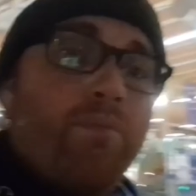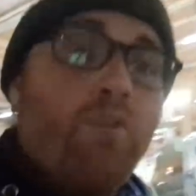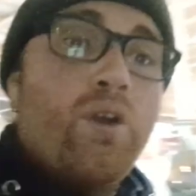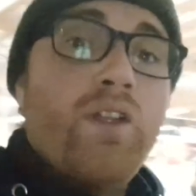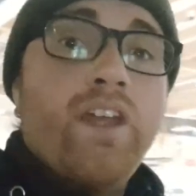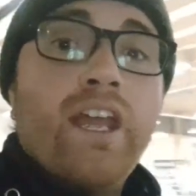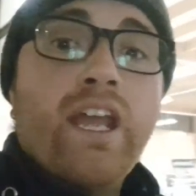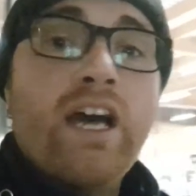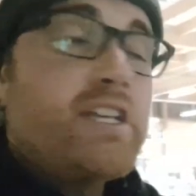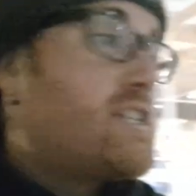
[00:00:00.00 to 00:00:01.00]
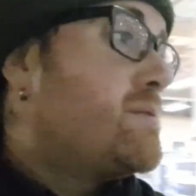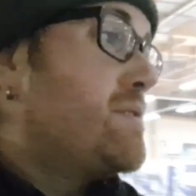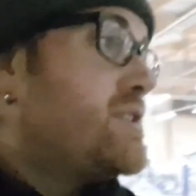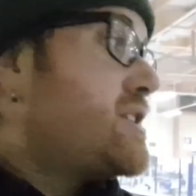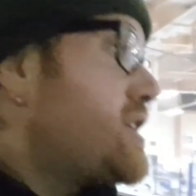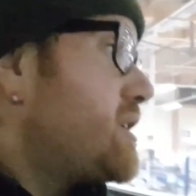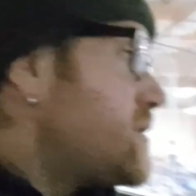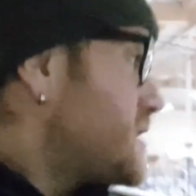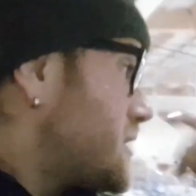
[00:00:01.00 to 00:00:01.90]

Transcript: for the customers to use,